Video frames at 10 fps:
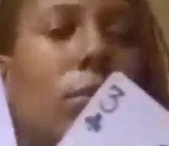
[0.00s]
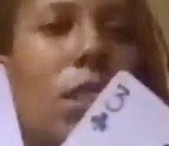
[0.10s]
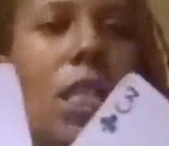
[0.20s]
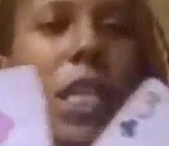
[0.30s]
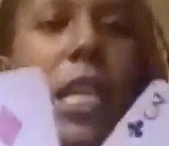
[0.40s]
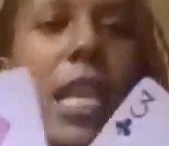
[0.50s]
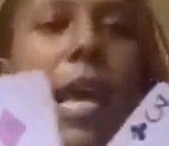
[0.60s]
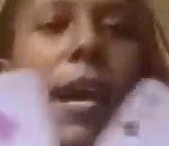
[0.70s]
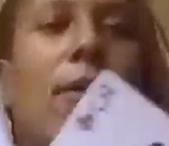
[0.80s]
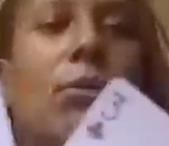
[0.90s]
The
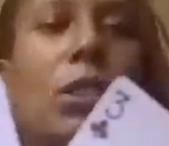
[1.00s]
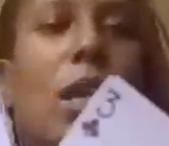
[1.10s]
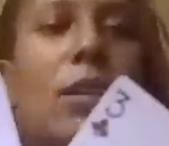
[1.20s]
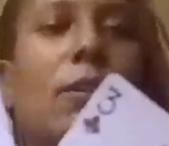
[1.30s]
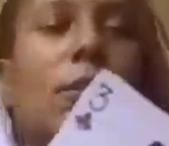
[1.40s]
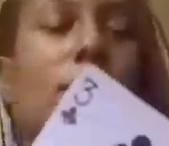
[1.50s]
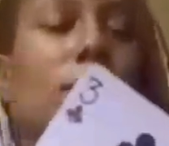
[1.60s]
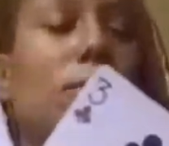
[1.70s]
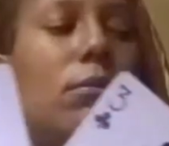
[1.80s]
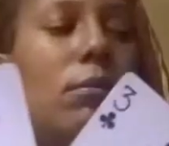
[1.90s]
clouds kind of
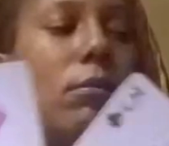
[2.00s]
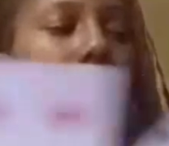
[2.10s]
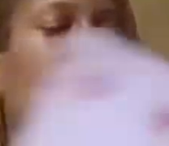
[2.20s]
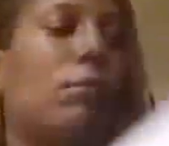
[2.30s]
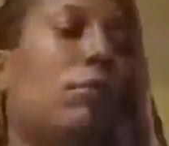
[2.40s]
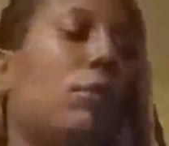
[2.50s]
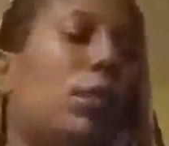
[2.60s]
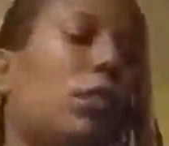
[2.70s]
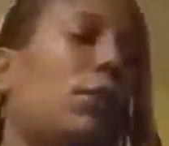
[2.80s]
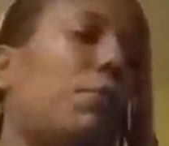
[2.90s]

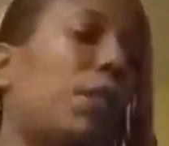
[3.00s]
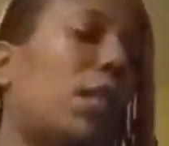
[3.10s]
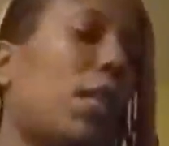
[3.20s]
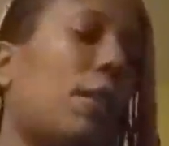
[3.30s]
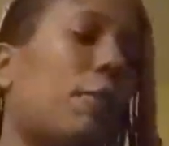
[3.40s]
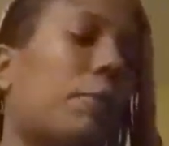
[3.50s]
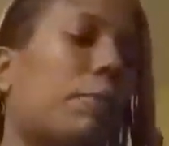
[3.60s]
dissipate,